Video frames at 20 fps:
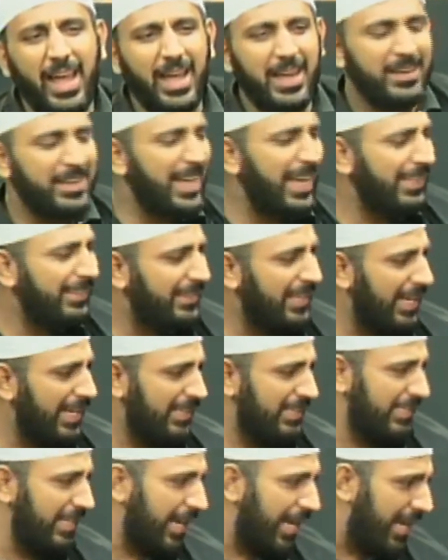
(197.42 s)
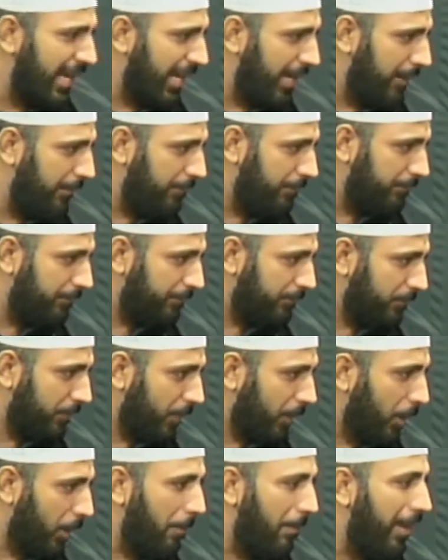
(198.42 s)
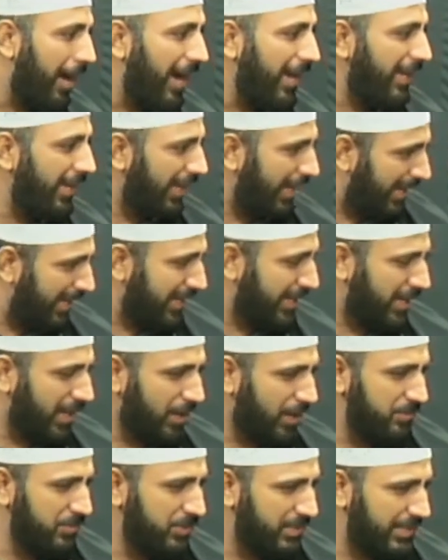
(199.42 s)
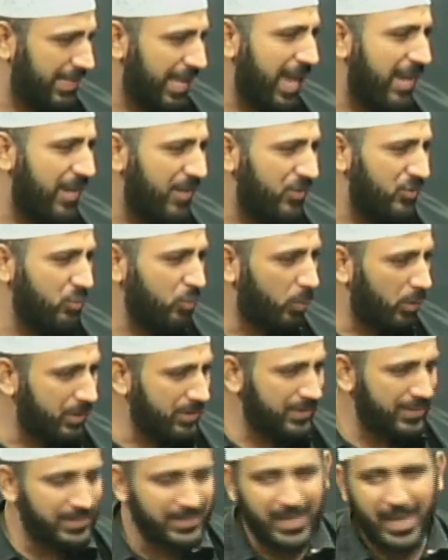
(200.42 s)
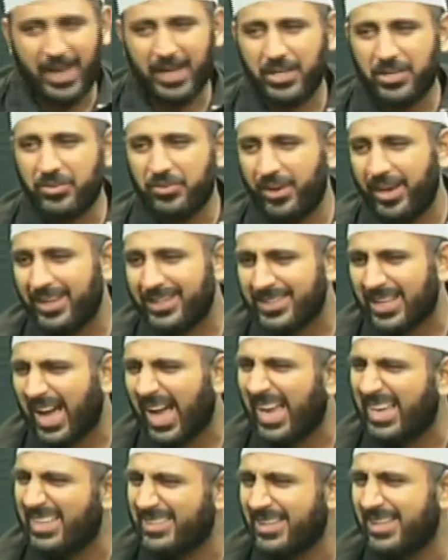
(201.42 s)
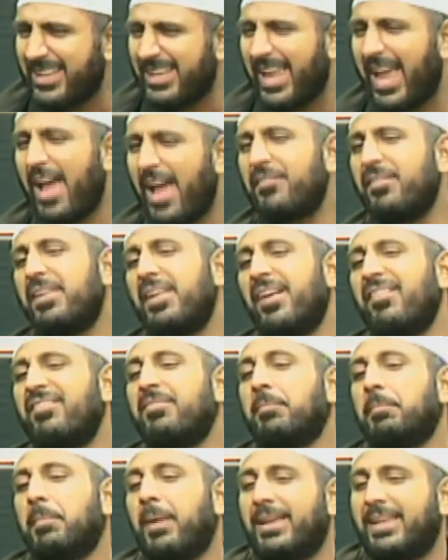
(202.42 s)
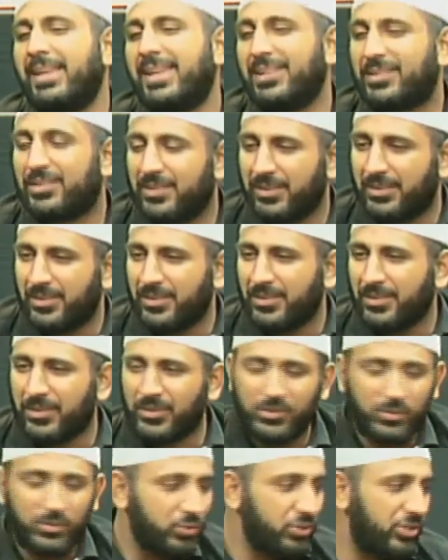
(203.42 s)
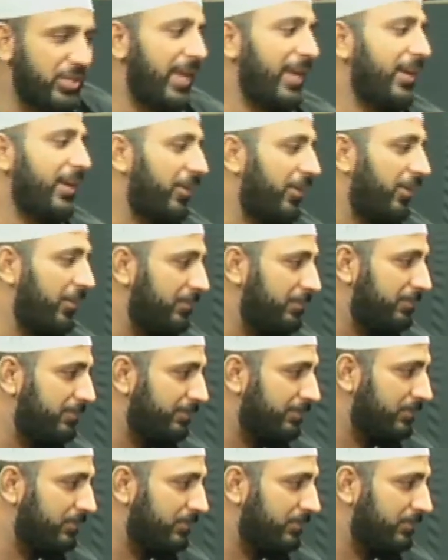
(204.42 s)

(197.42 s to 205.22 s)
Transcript: And at that time, my income status wasn't that great. I didn't have enough money to take her.